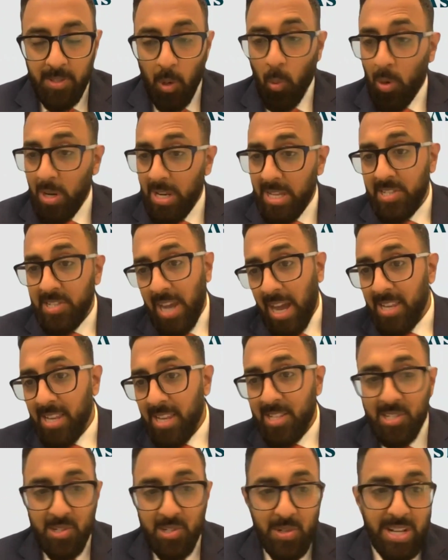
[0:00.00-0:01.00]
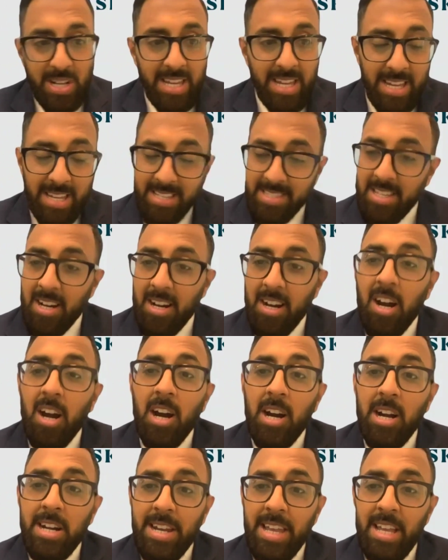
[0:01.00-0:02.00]
The only challenge today is the
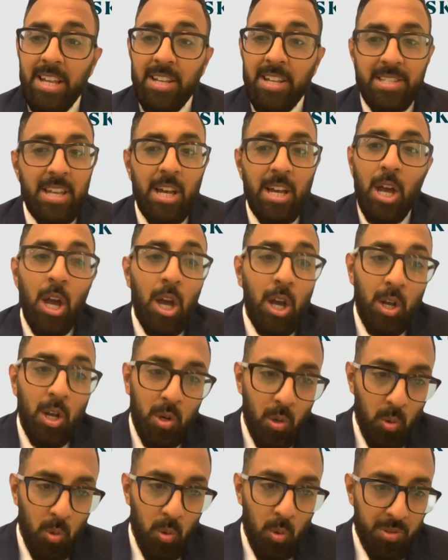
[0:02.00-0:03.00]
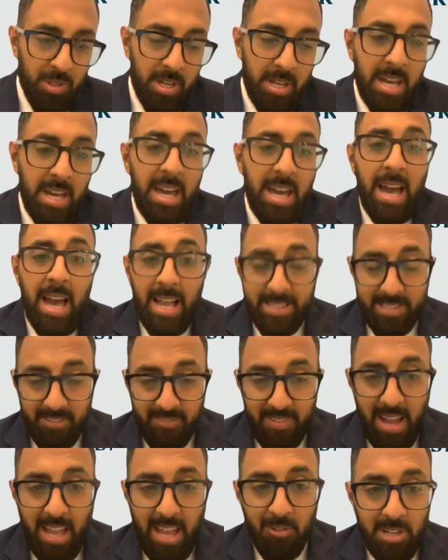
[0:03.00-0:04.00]
earnings growth, as
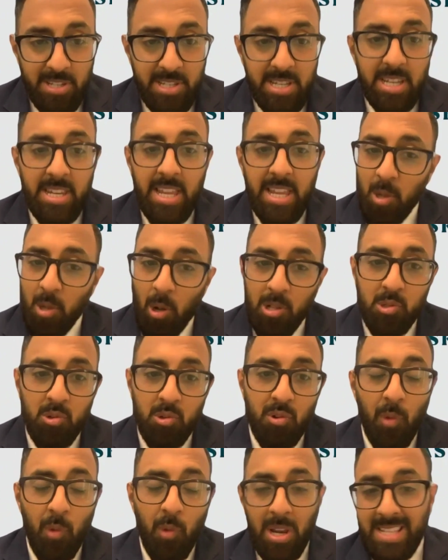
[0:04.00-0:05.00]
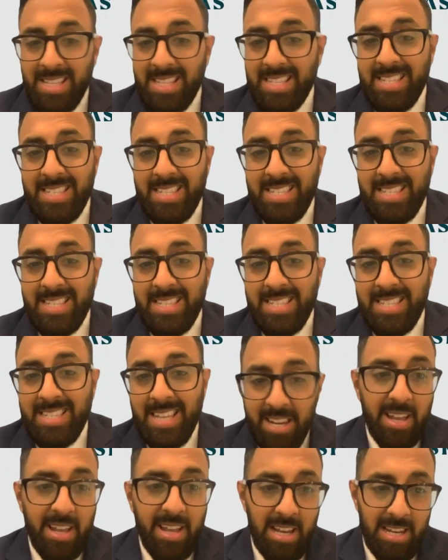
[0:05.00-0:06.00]
the valuation has also fallen
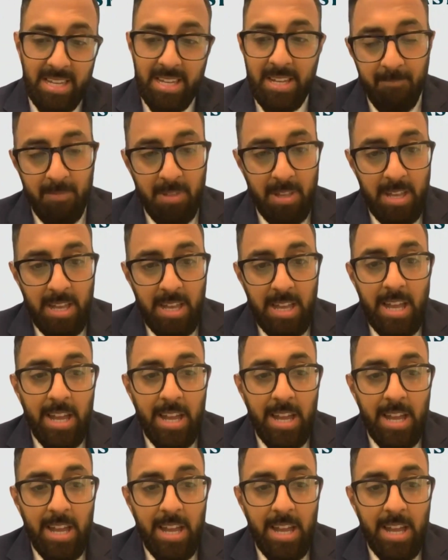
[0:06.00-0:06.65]
significantly.